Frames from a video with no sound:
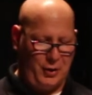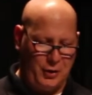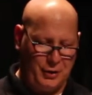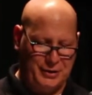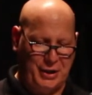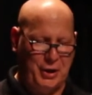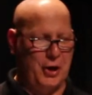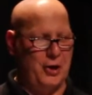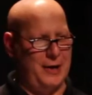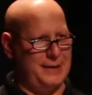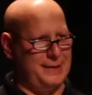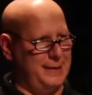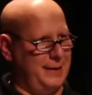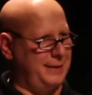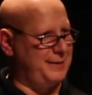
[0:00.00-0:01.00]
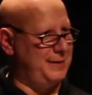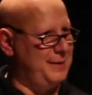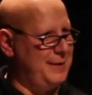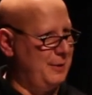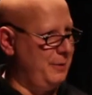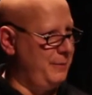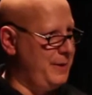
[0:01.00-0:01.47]
called conduct
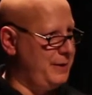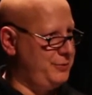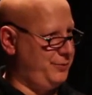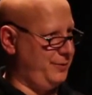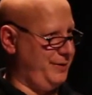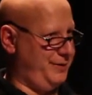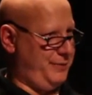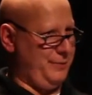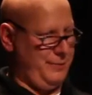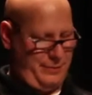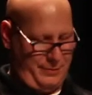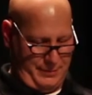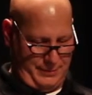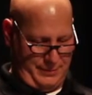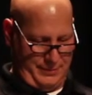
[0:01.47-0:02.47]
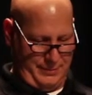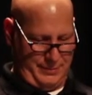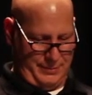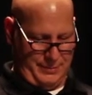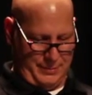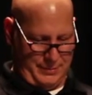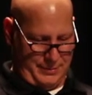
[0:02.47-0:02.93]
in elementary school.
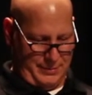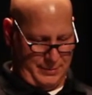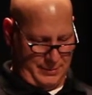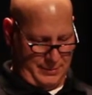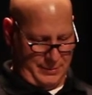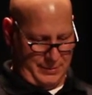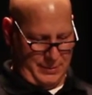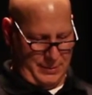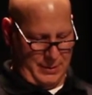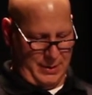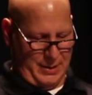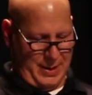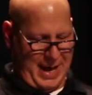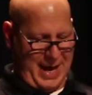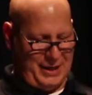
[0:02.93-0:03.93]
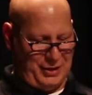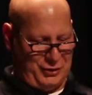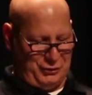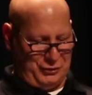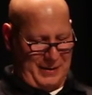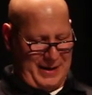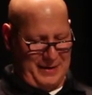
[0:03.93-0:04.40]
Had a
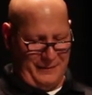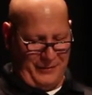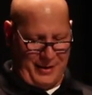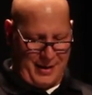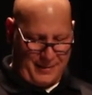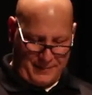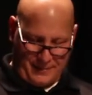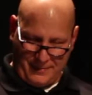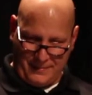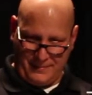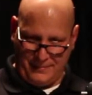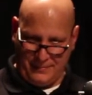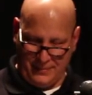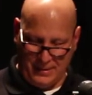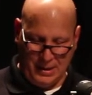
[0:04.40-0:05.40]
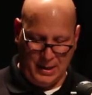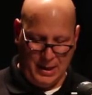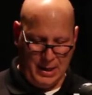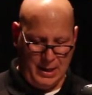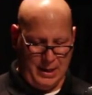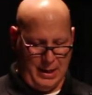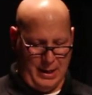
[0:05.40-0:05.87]
string of them.
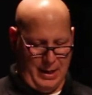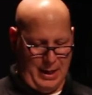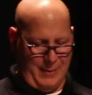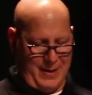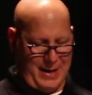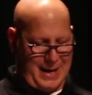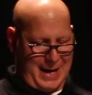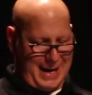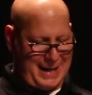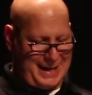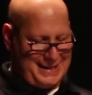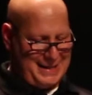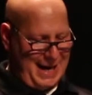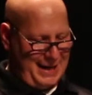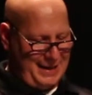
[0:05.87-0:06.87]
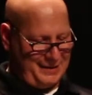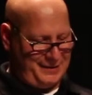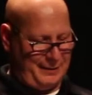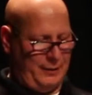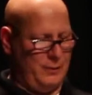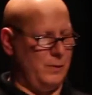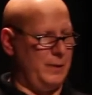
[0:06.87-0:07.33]
I mean, I had a
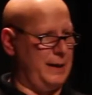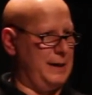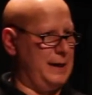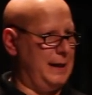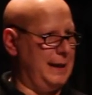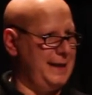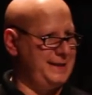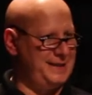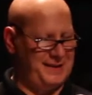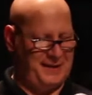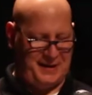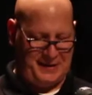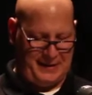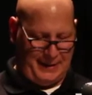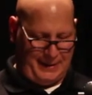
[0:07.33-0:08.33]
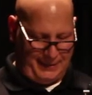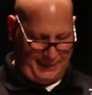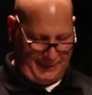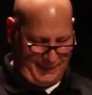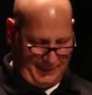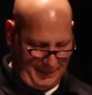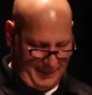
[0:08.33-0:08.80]
dynasty going in the late
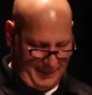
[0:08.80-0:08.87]
60s.